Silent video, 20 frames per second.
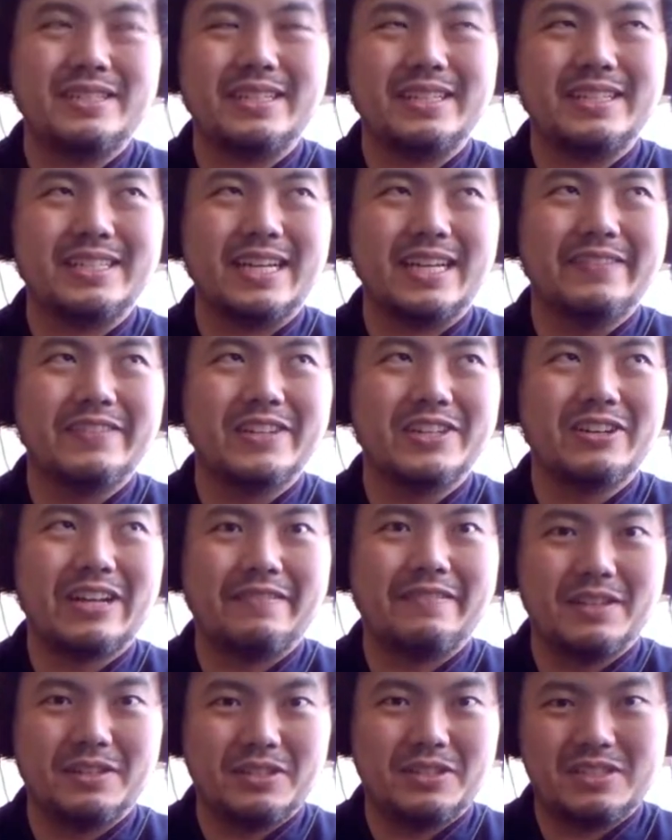same time, you don't
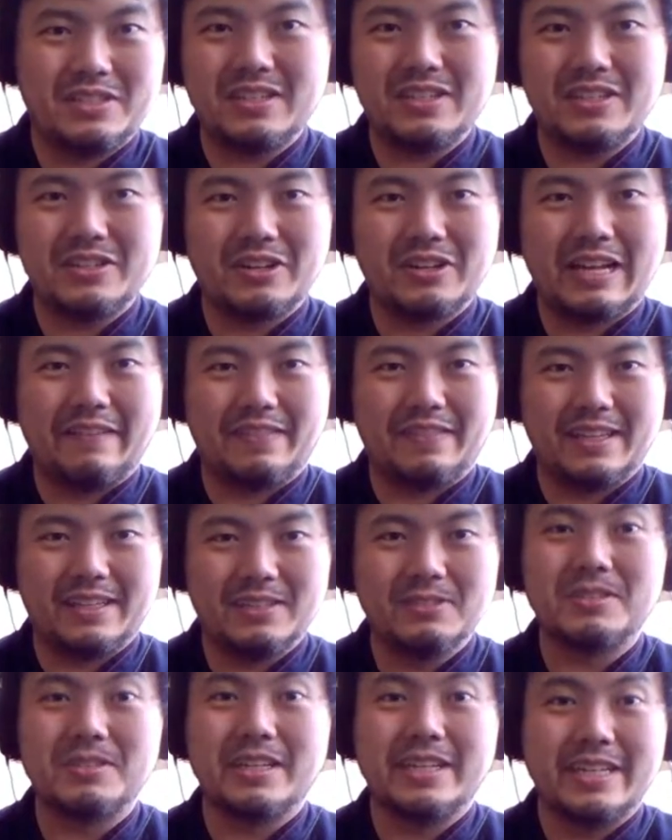have to
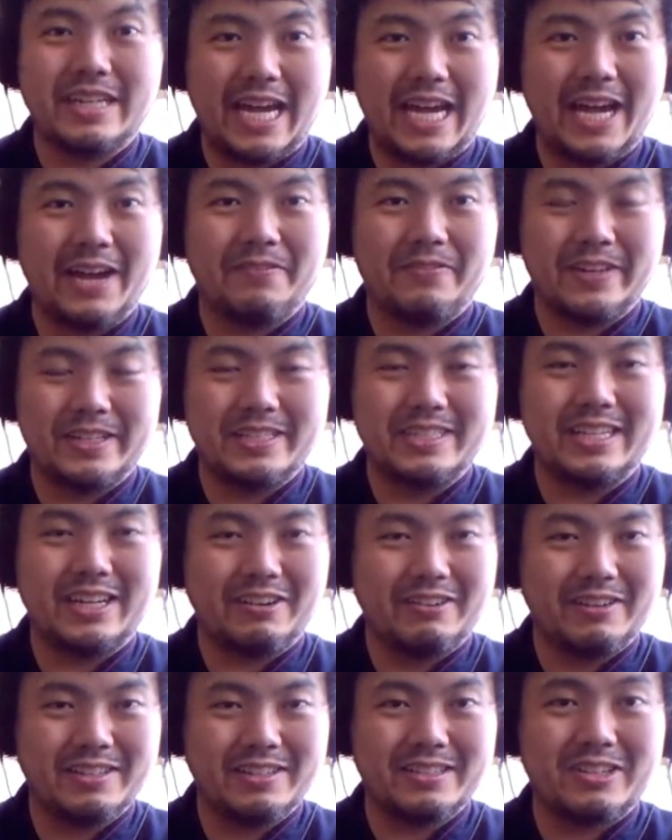use it in every
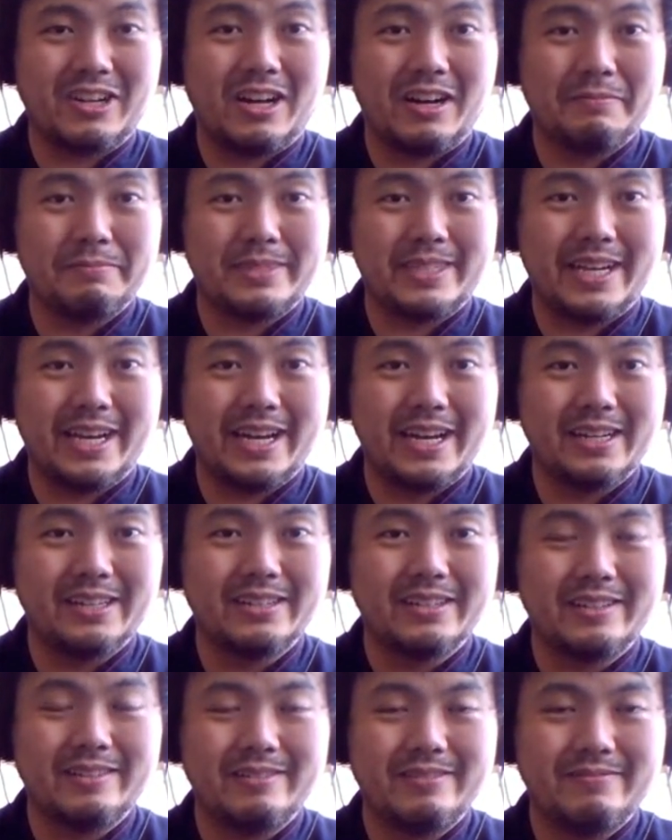series. Is all I'm saying.